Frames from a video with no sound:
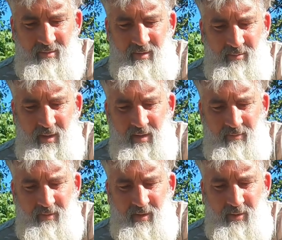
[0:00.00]
Didn't make a
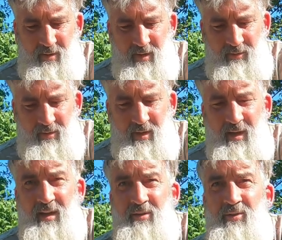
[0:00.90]
video
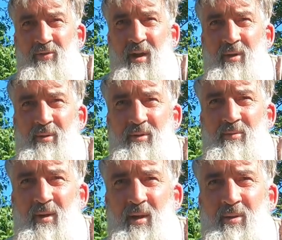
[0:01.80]
yesterday. I had a trout
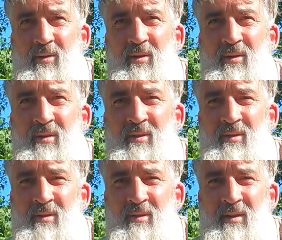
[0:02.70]
as well,
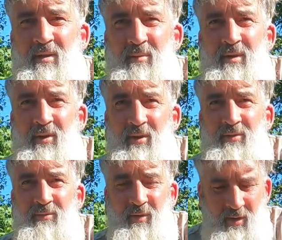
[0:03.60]
give me a
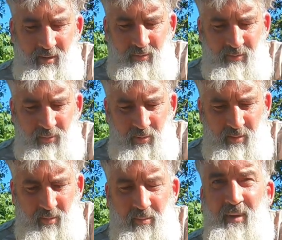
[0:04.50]
nice fight. It was
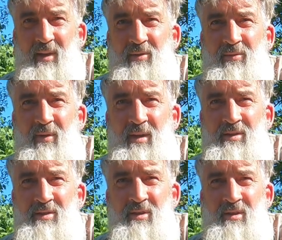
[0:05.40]
probably my biggest
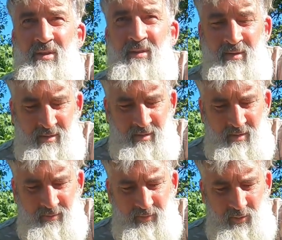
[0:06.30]
fish.
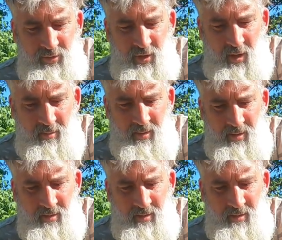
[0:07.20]
A few chub.